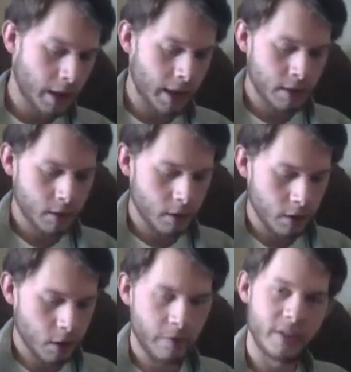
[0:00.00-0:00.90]
And,
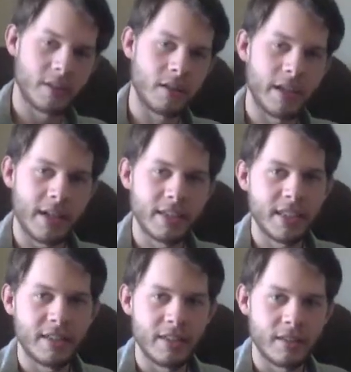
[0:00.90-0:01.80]
this, like I
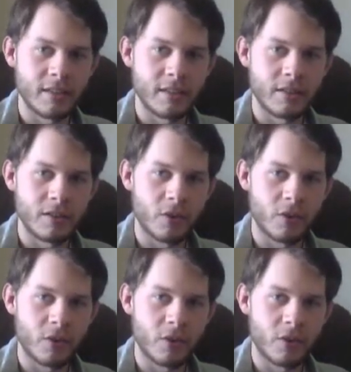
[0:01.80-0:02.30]
said, this